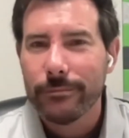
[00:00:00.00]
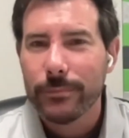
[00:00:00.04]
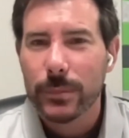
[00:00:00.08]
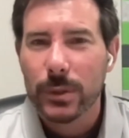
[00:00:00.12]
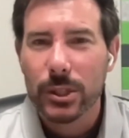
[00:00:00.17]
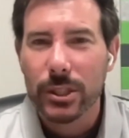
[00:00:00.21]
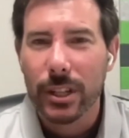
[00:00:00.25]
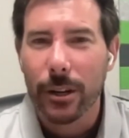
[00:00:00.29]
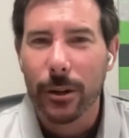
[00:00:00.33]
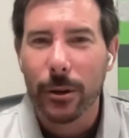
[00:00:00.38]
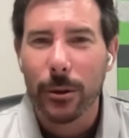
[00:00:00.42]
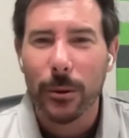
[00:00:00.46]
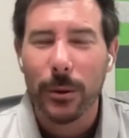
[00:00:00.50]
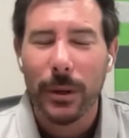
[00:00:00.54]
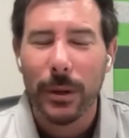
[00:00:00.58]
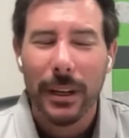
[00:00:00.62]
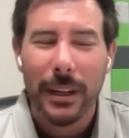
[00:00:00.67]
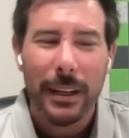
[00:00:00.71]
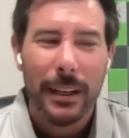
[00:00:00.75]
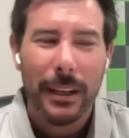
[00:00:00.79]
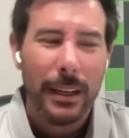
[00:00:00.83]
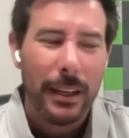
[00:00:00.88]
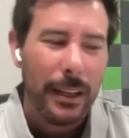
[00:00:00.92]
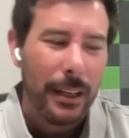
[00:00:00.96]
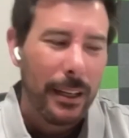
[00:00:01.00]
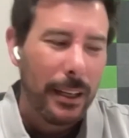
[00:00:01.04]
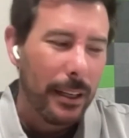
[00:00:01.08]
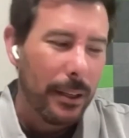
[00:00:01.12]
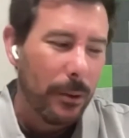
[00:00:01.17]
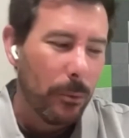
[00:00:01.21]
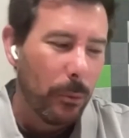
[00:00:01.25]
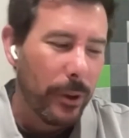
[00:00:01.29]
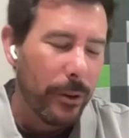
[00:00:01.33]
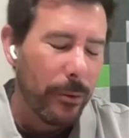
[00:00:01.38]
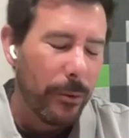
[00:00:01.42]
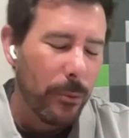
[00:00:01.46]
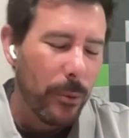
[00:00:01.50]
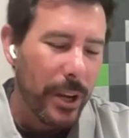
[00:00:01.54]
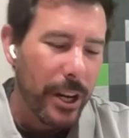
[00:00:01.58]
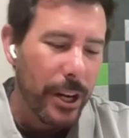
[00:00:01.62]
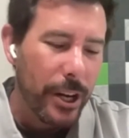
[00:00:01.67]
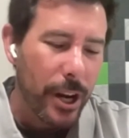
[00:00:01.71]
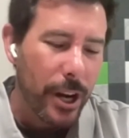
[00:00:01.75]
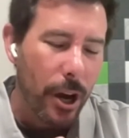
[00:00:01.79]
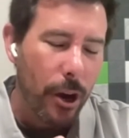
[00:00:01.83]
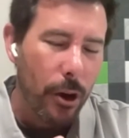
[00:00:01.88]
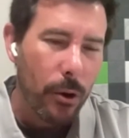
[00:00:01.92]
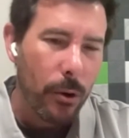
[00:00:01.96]
So we we
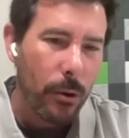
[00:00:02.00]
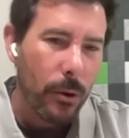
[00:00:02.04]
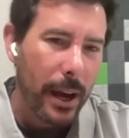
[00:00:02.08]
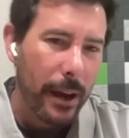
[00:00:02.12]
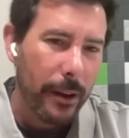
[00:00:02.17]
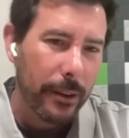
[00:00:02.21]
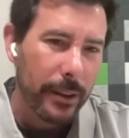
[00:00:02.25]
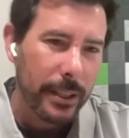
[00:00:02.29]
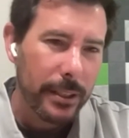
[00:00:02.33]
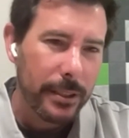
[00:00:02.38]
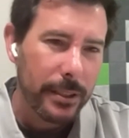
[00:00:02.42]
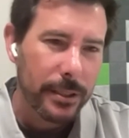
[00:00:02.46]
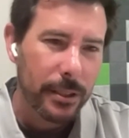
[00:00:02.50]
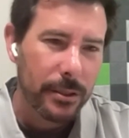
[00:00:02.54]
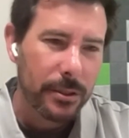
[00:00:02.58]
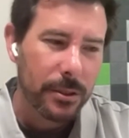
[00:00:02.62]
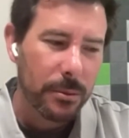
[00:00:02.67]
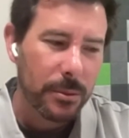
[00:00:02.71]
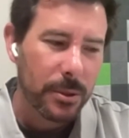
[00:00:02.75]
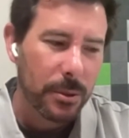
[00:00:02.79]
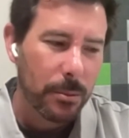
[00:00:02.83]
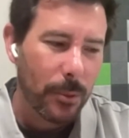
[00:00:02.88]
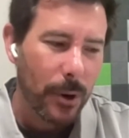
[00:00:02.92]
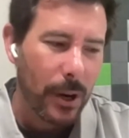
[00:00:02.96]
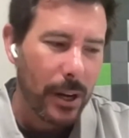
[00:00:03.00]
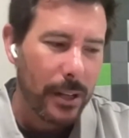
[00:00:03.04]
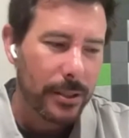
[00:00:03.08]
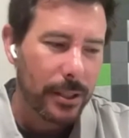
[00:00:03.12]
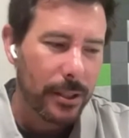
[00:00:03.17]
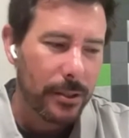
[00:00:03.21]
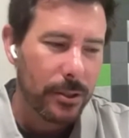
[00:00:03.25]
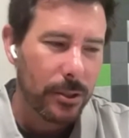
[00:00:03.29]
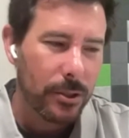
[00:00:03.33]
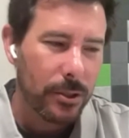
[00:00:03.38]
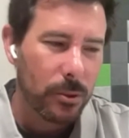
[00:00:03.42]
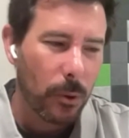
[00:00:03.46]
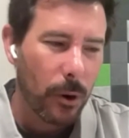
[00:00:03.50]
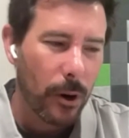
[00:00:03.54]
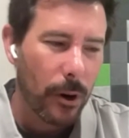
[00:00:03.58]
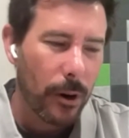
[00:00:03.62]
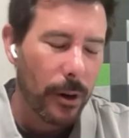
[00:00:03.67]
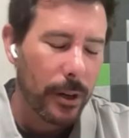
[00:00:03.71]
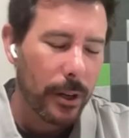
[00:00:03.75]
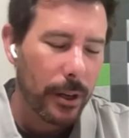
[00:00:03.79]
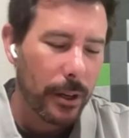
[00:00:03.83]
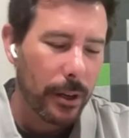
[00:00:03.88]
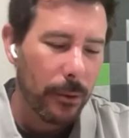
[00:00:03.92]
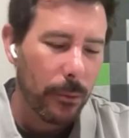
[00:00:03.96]
know how these systems and processes
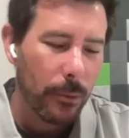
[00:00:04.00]
work.